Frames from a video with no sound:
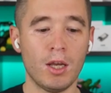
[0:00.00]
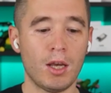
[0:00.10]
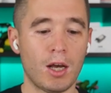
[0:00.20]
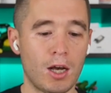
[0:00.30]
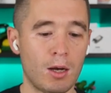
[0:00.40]

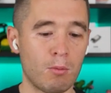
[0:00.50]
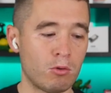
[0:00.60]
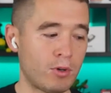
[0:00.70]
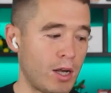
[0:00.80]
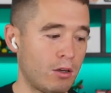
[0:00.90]
um,
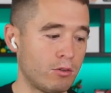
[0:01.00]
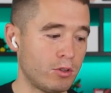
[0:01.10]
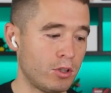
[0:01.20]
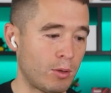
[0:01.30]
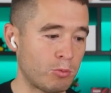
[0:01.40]
around,
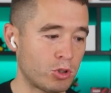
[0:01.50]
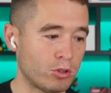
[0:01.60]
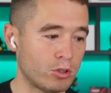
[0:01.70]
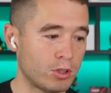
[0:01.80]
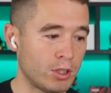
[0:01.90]
you know, I'm sure
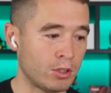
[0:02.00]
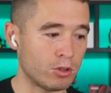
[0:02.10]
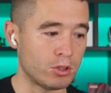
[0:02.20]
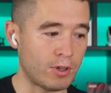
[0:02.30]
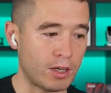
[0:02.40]
there's
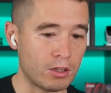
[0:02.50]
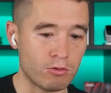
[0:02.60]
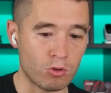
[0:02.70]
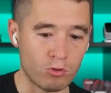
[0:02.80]
increased value for,